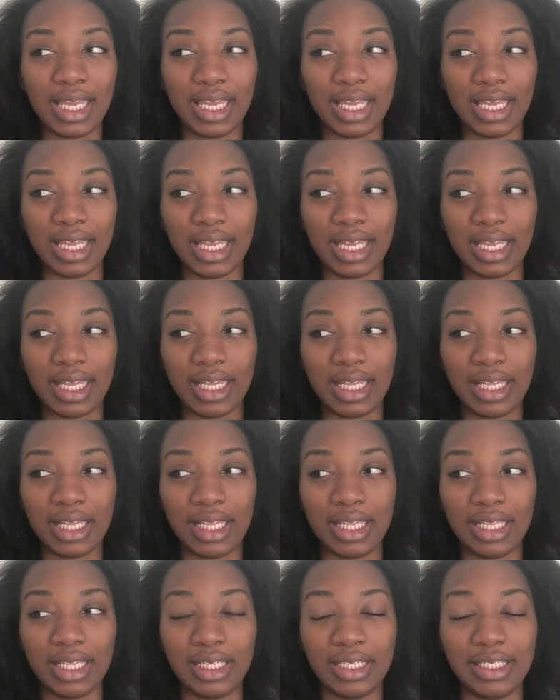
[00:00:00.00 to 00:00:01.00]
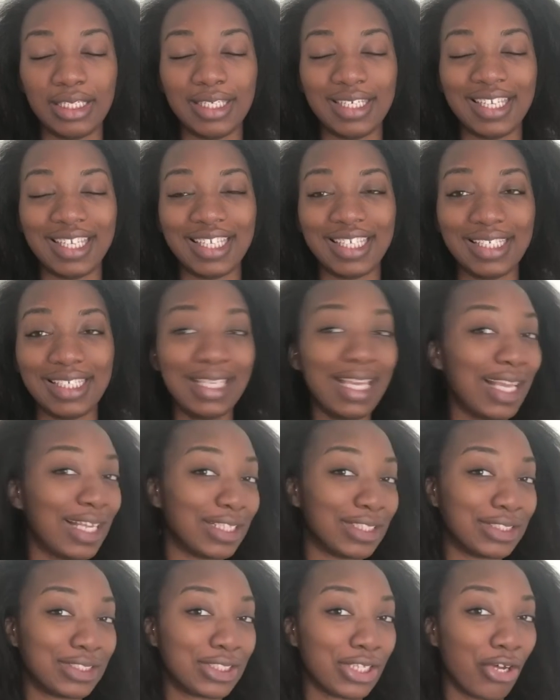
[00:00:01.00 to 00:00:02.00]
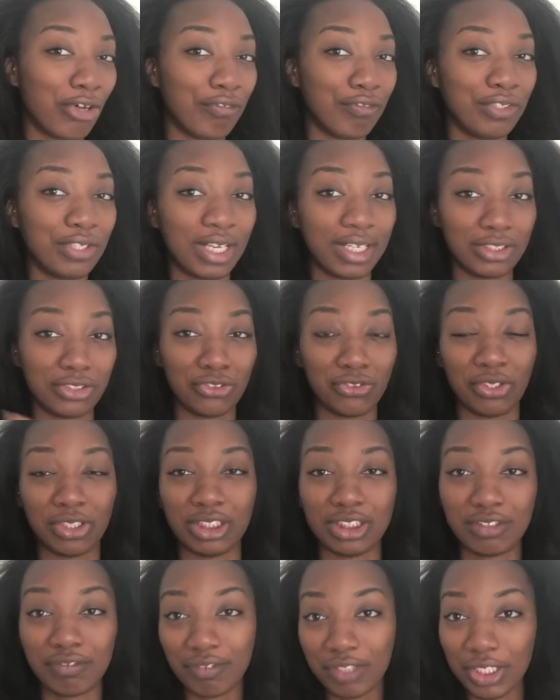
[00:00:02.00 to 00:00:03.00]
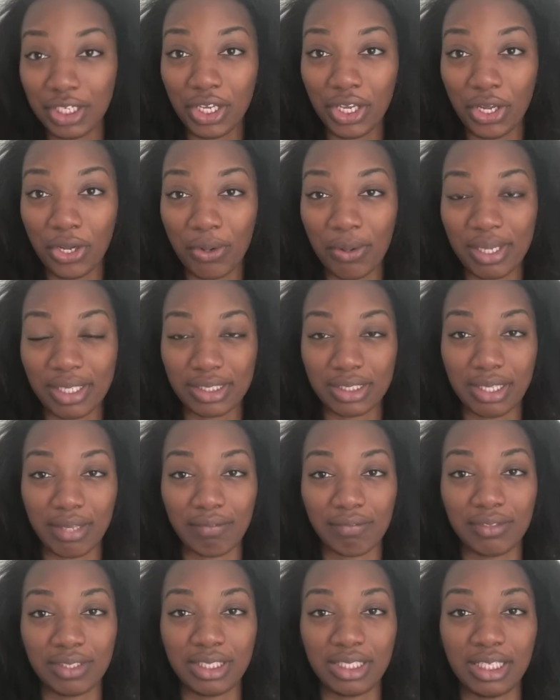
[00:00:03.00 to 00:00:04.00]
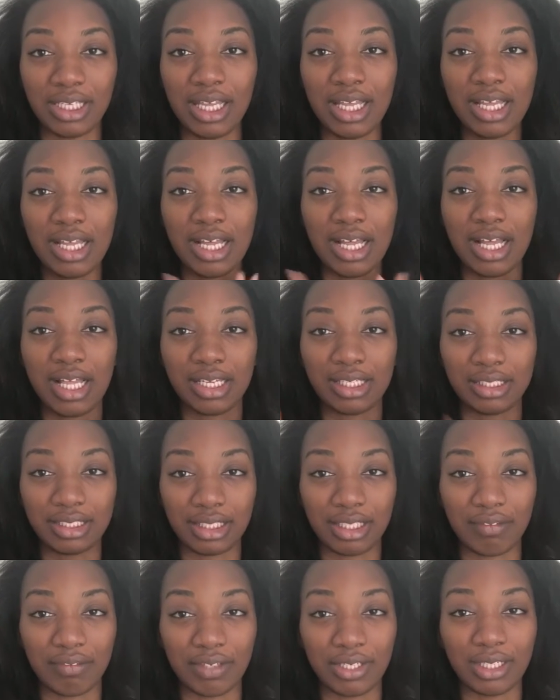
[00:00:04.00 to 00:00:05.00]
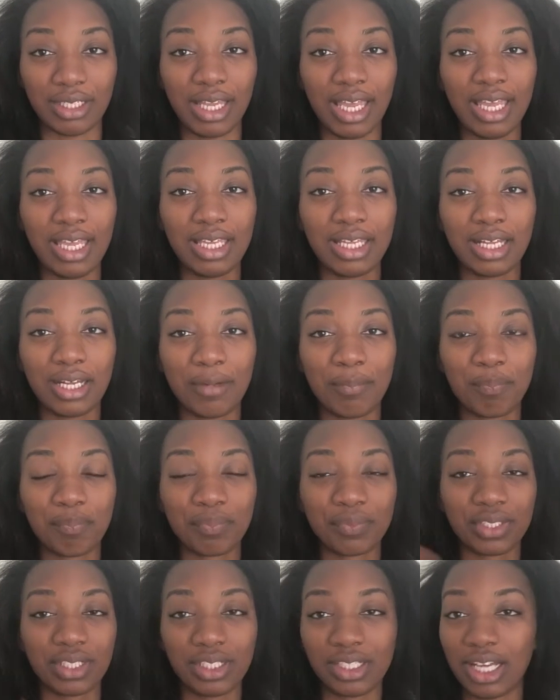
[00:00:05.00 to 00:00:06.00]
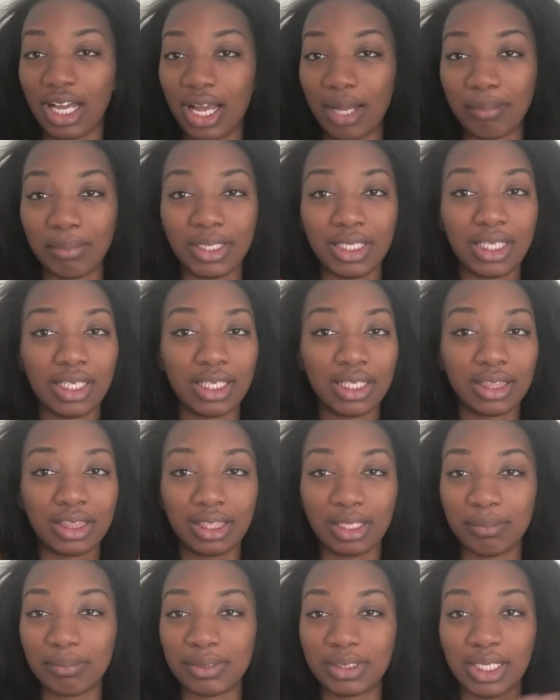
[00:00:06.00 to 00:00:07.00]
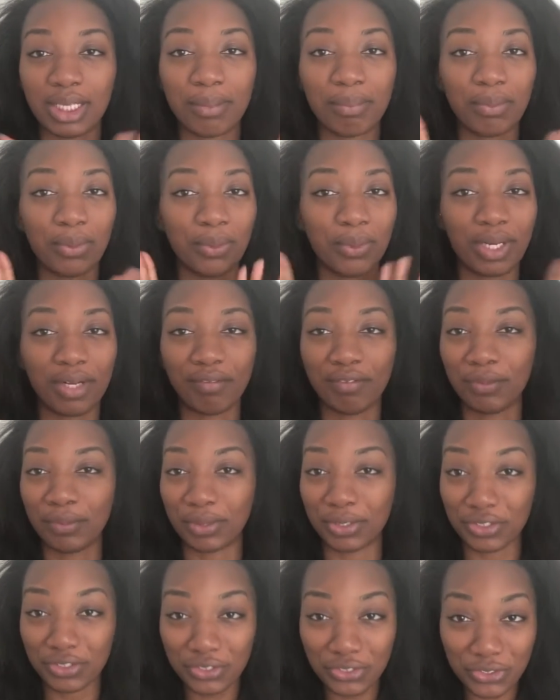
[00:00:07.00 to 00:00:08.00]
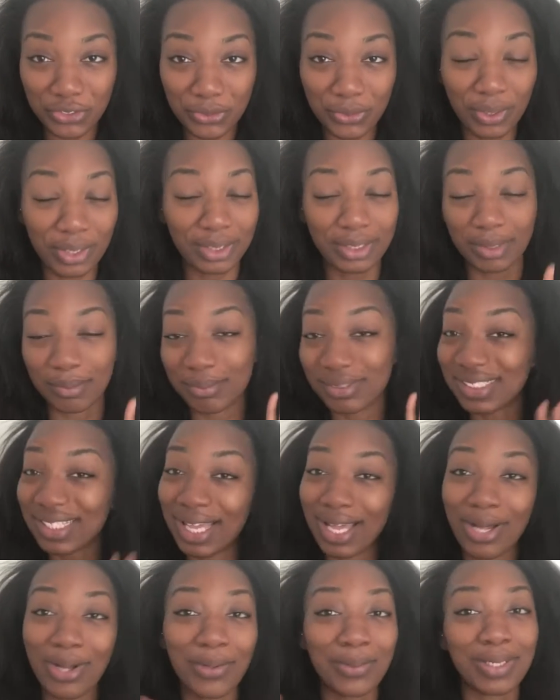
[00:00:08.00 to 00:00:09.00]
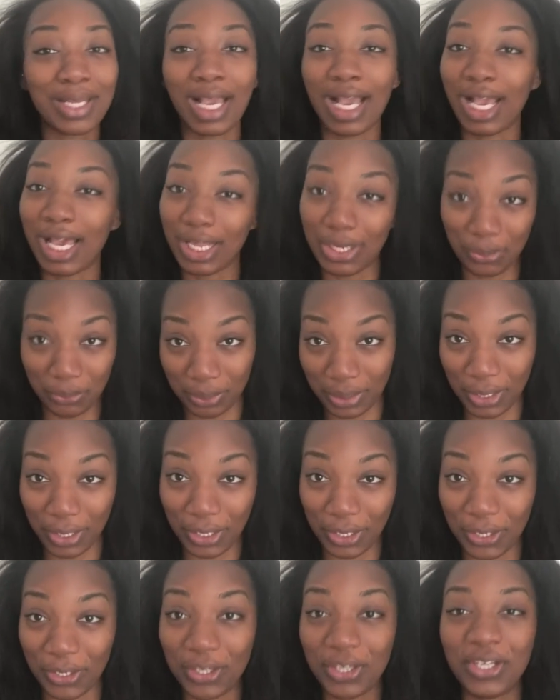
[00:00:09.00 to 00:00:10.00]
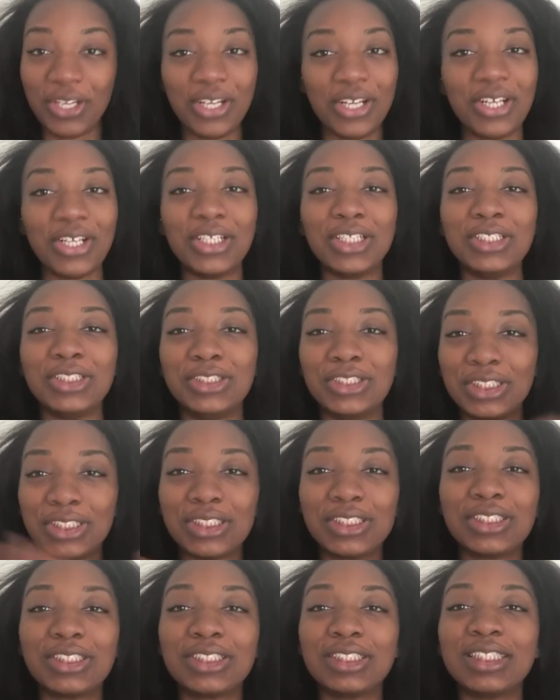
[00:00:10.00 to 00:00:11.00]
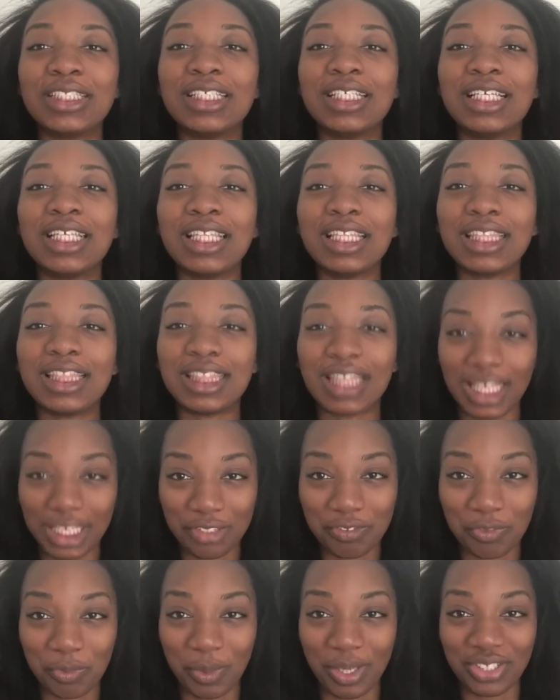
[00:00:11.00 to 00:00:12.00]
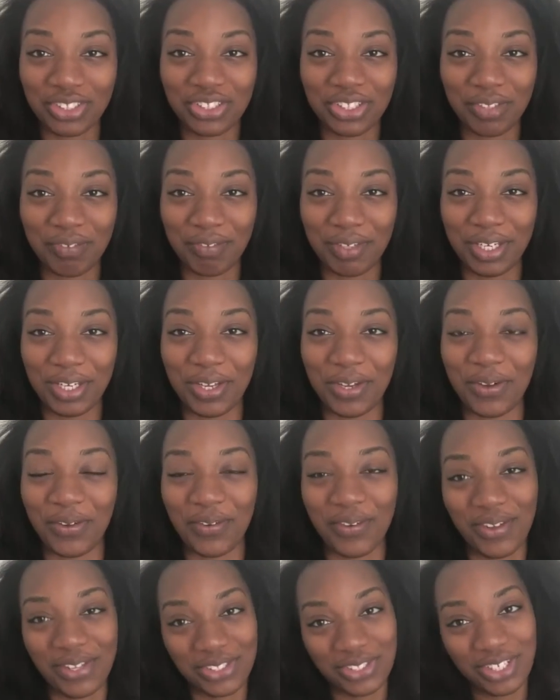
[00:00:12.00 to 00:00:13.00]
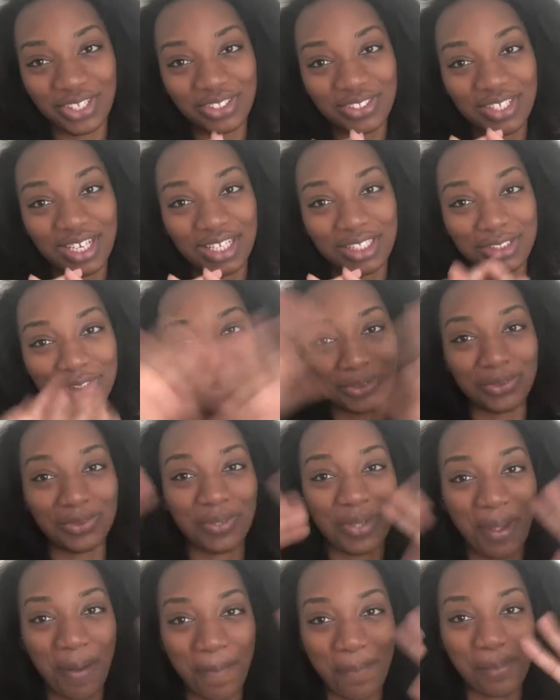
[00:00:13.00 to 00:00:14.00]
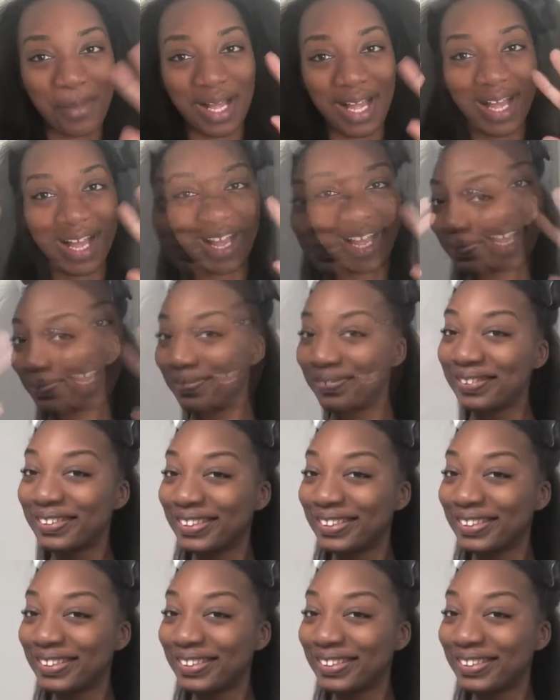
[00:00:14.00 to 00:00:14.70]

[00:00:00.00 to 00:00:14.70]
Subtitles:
And yes, hope you guys enjoyed this video, and definitely give it a like, comment, thumbs up, whatever you want to do, a thumbs down, I don't care. Just thanks for watching the video. Talk to you guys soon. Bye.